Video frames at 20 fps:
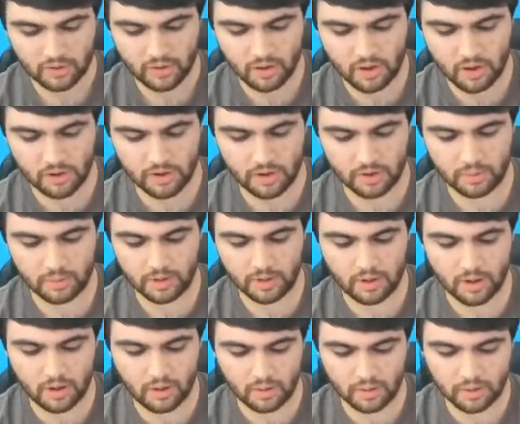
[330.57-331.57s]
Oh, here we
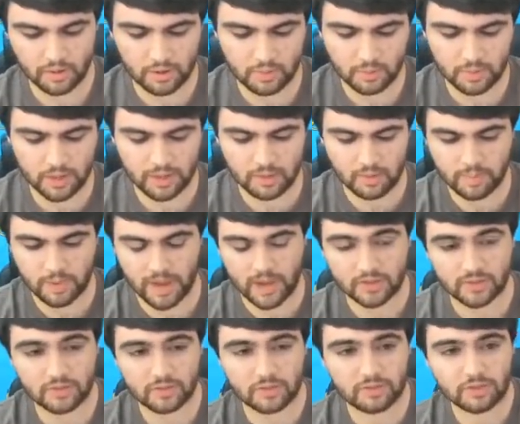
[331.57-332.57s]
go. Could be the
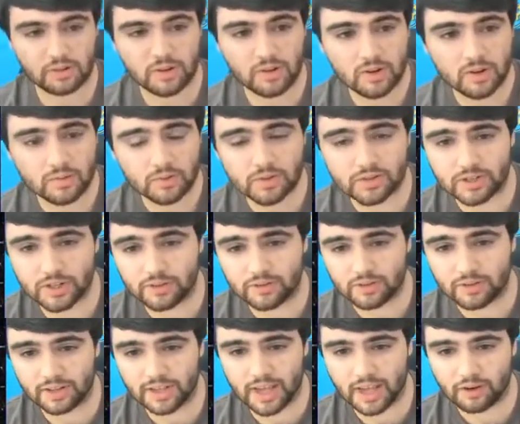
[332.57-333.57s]
best
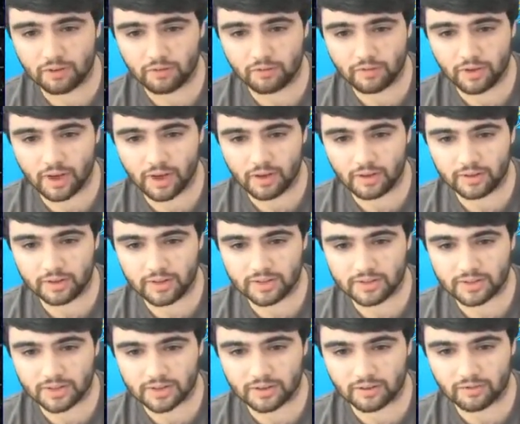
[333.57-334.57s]
receiver in the NFL.
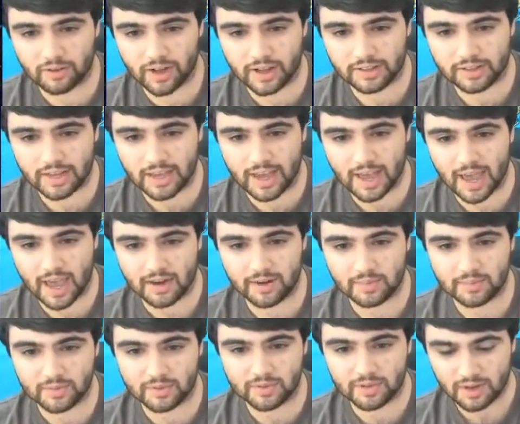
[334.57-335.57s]
Is it Davante
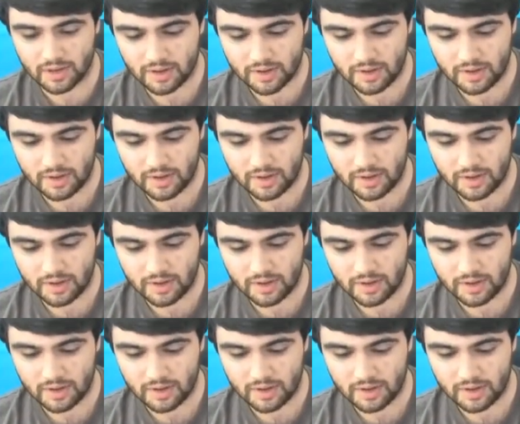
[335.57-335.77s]
Adams?